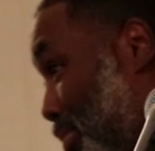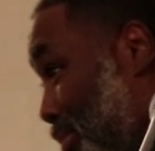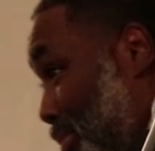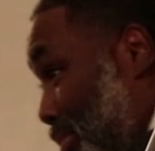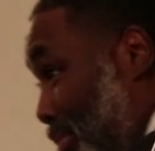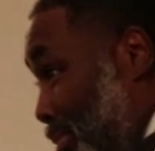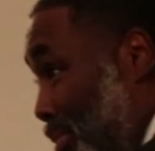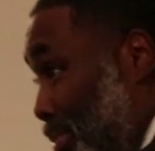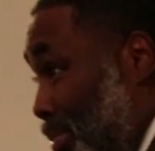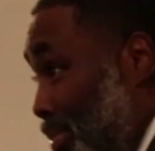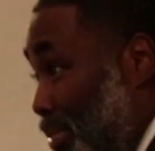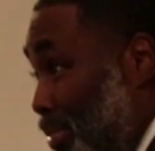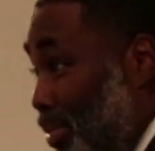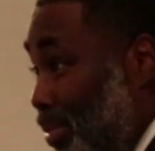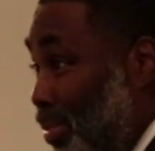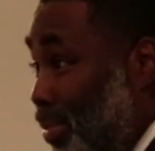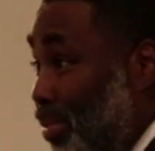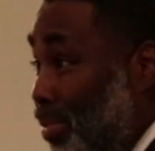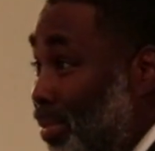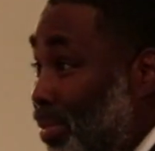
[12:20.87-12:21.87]
Lord.
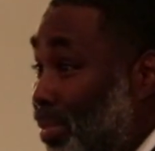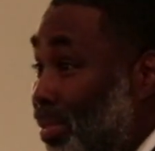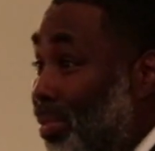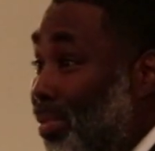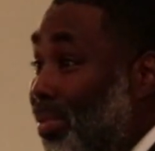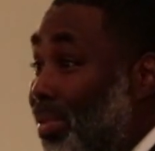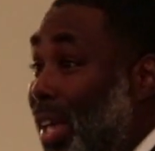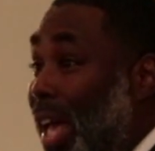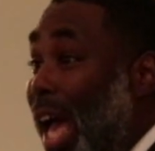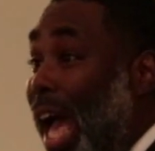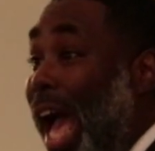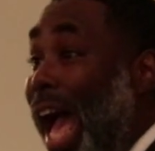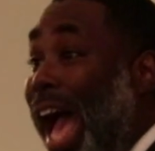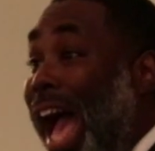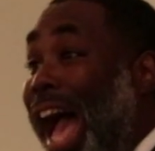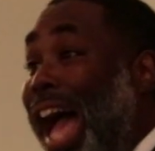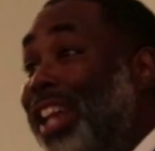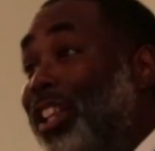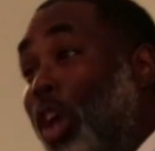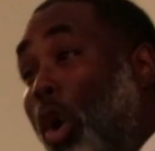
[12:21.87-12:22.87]
Amen. Come on.
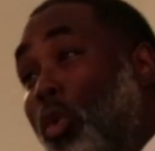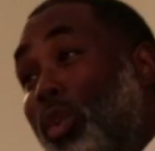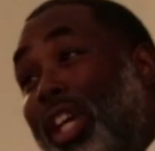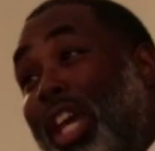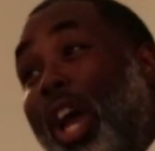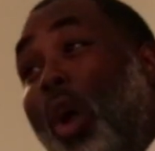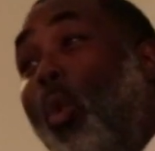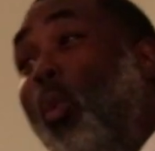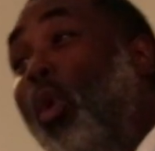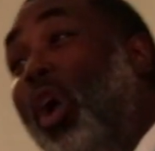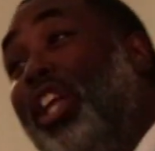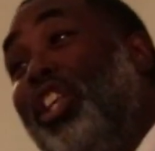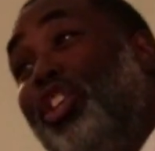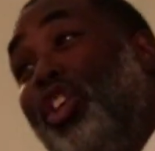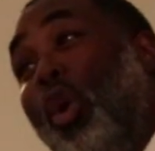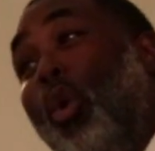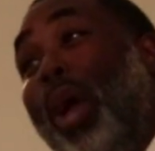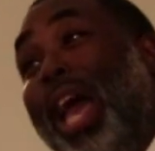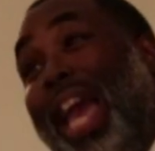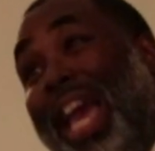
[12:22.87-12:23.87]
I don't care what
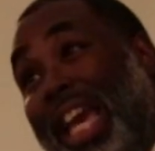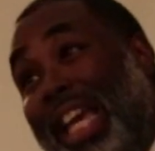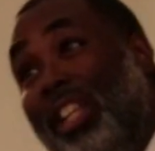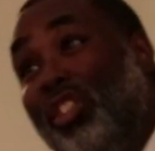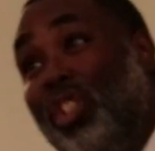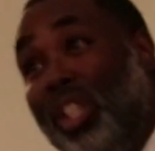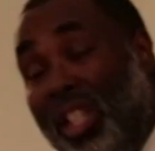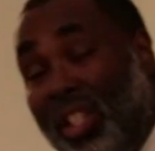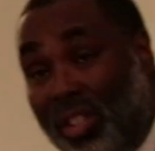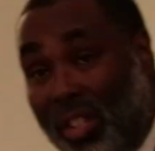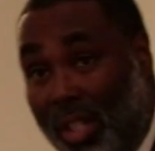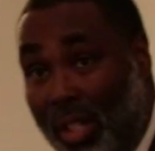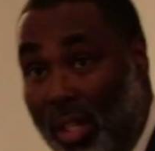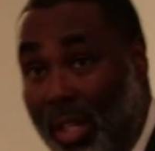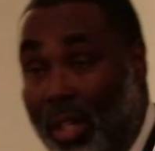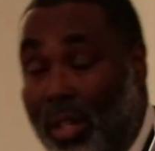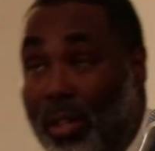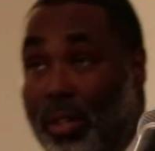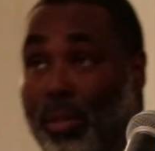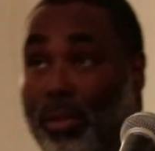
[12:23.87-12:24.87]
your age is in
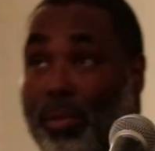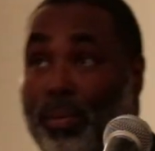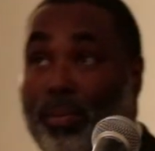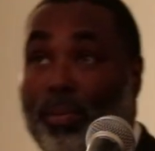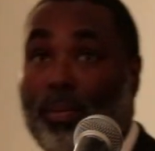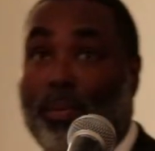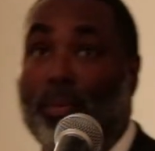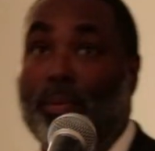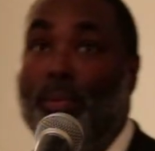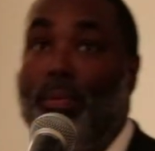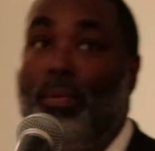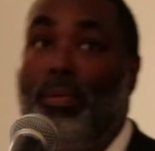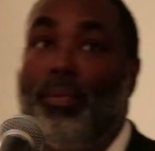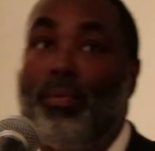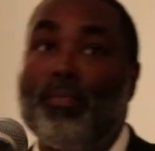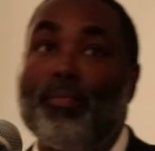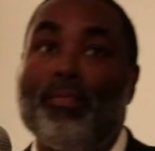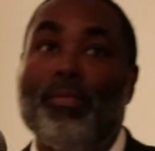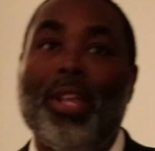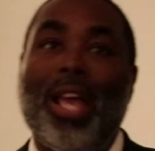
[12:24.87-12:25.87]
here.
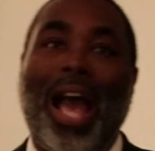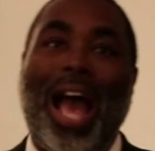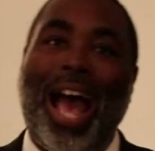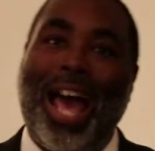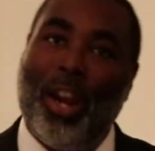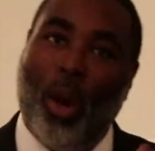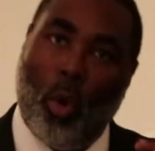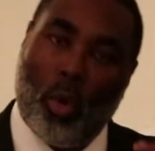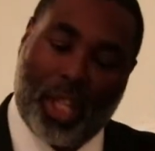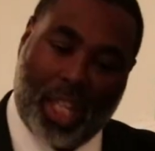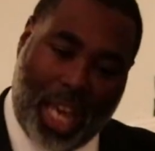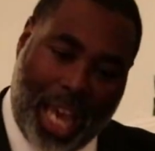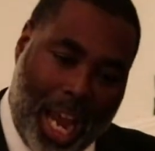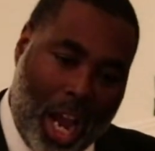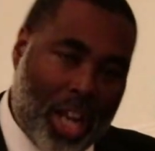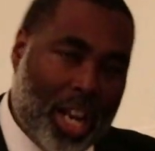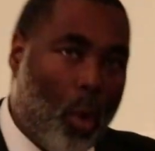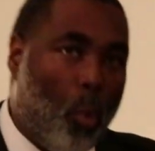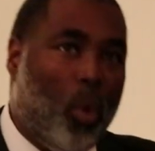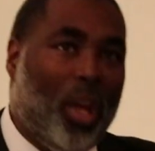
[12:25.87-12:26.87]
I don't
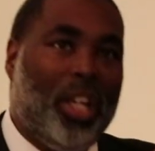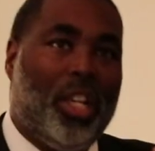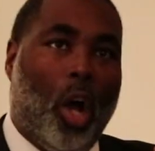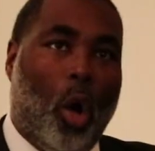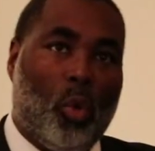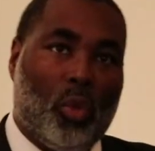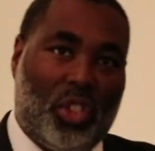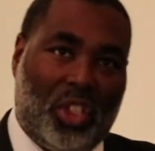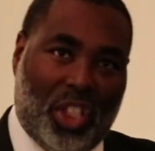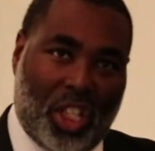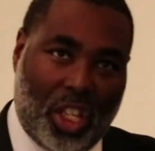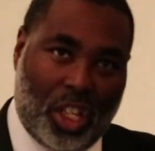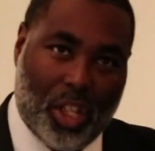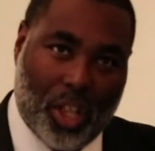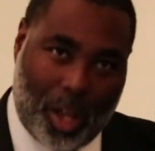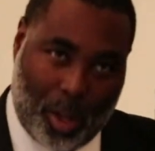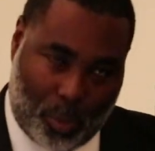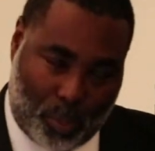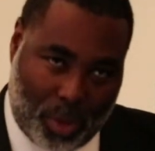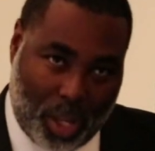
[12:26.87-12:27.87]
care that we don't see
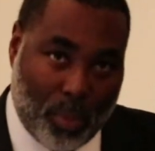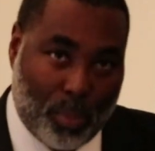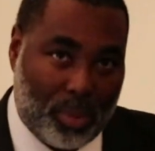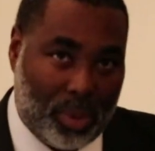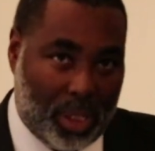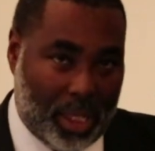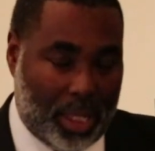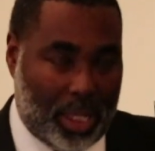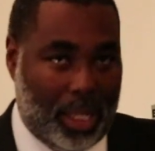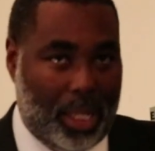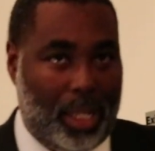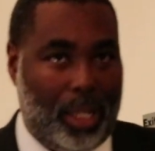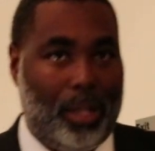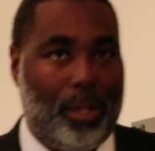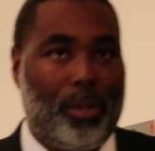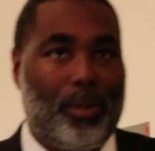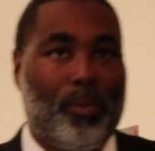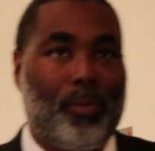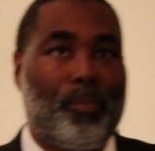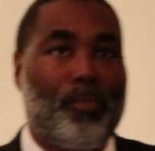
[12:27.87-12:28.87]
young people in here.
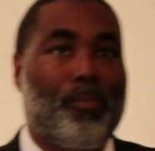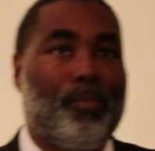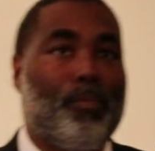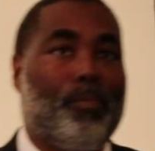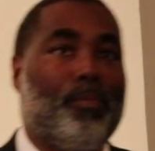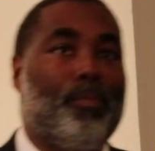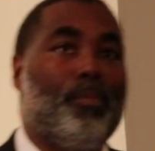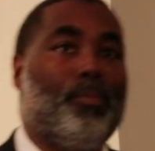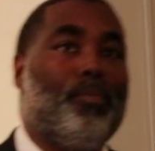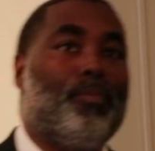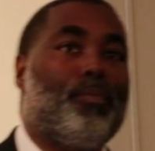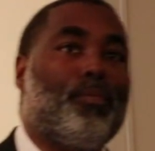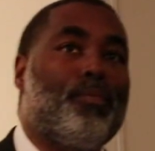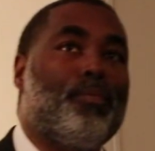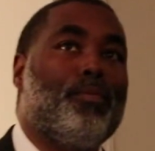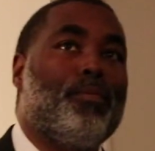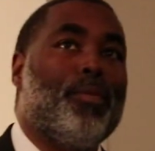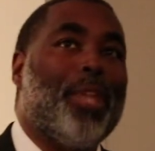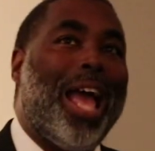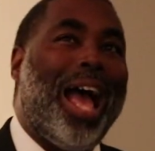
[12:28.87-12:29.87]

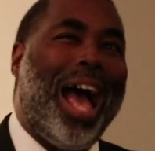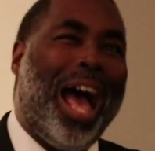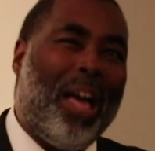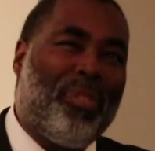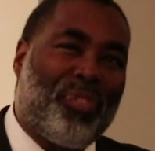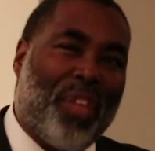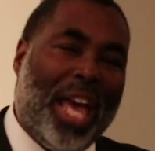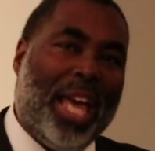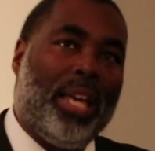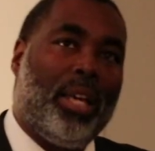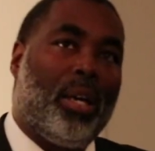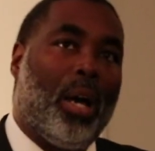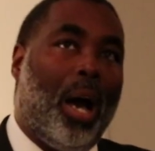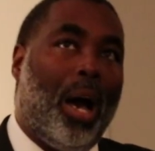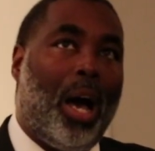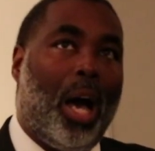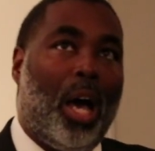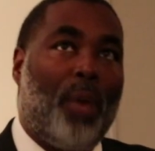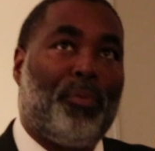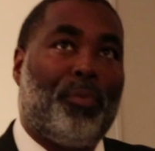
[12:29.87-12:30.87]
I thank
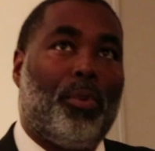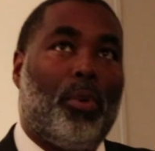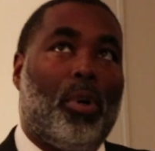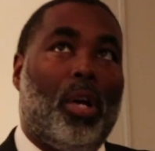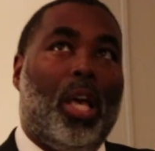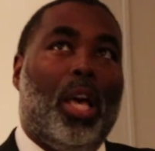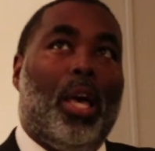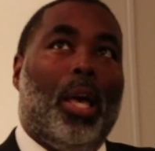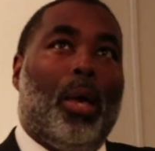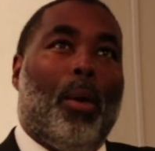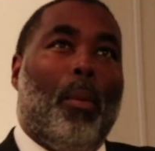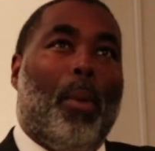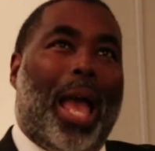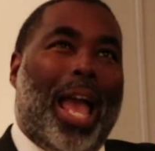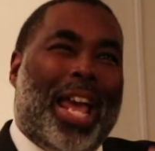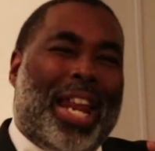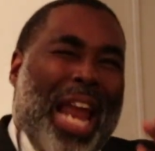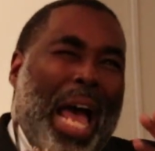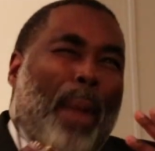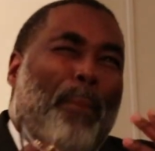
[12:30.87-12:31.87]
God for,
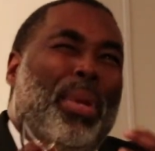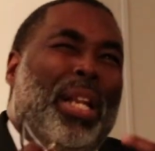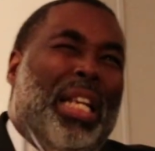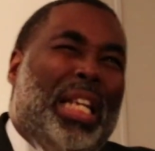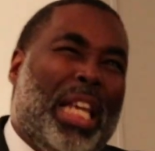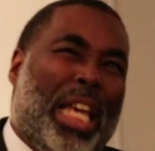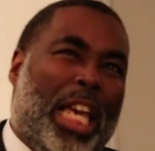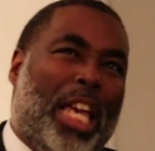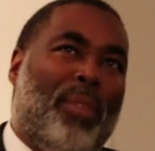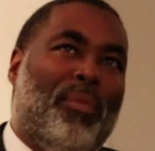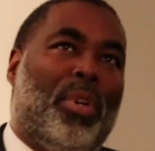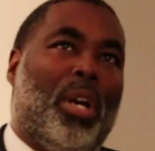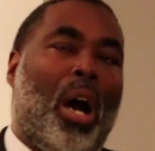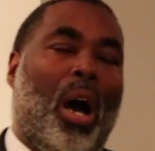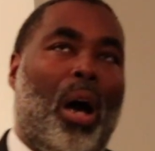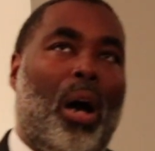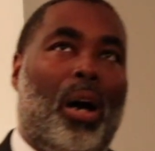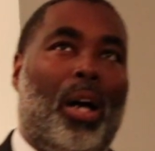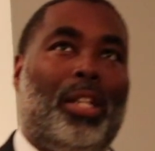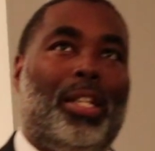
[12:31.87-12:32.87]
and I believe
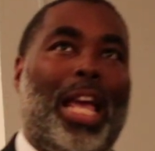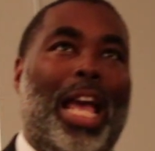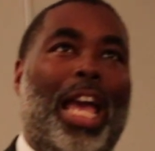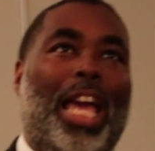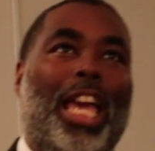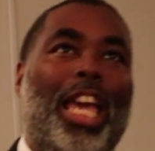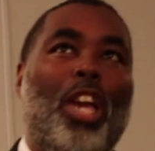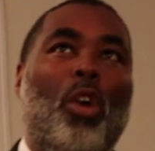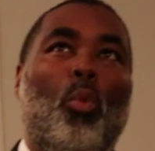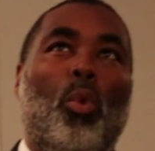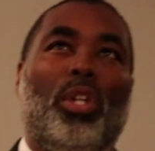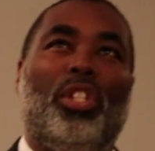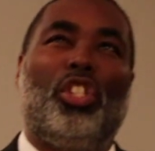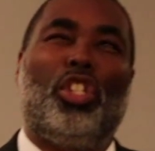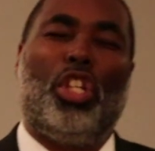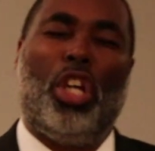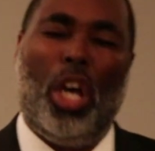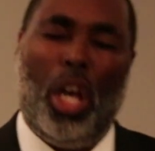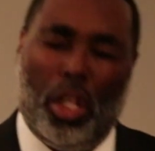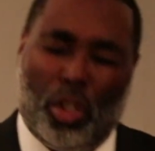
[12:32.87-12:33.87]
God that He will
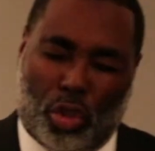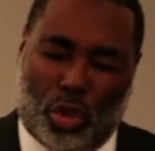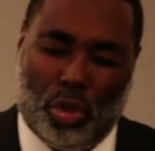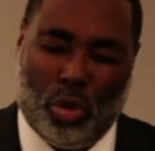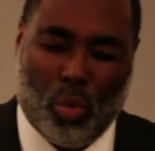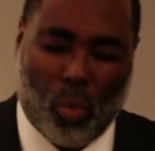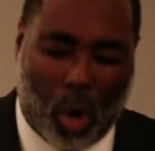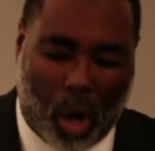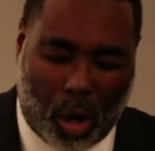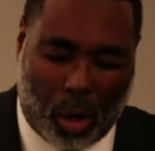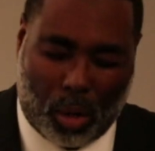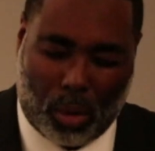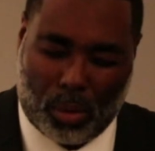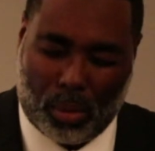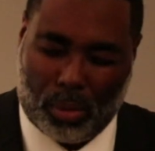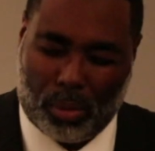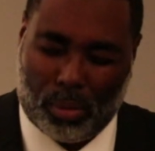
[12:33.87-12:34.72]
touch you all.